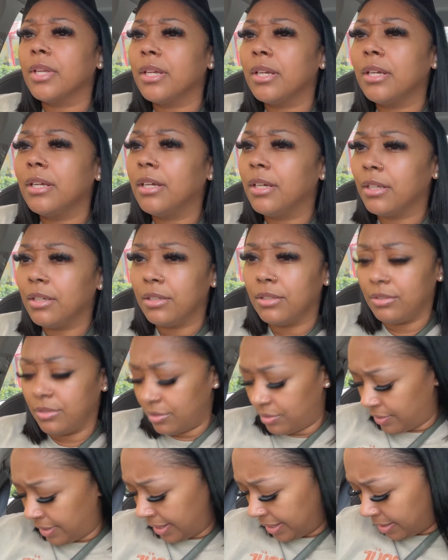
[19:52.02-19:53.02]
gonna do
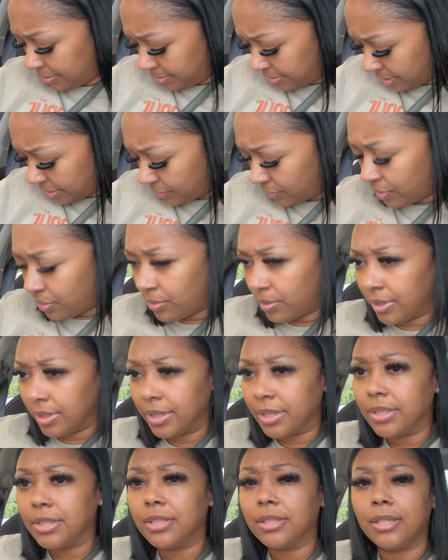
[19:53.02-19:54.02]
grapes, of
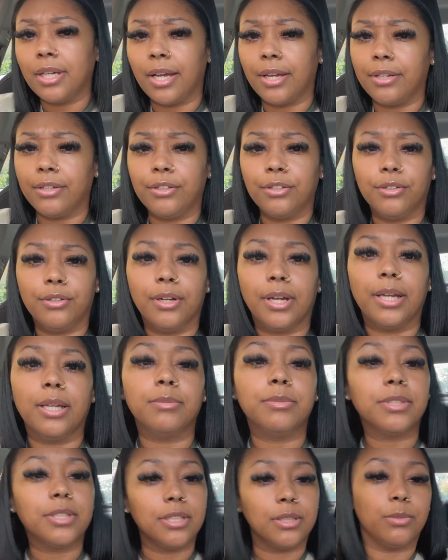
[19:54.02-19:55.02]
course. Gotta do grapes
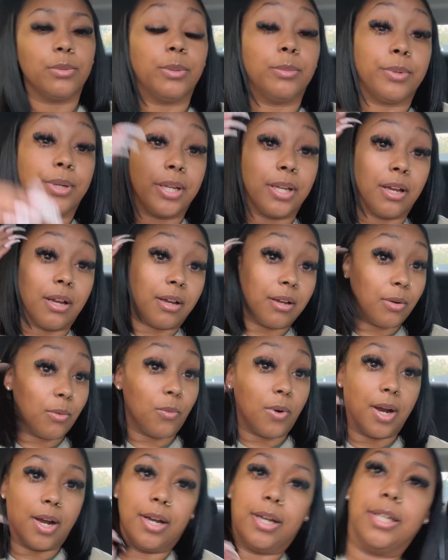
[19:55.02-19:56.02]
because we bring out
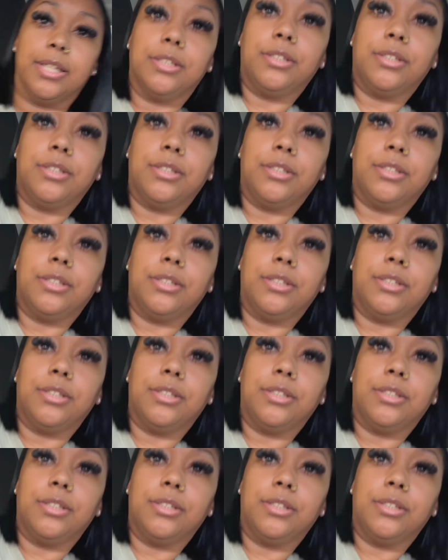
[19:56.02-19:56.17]
wine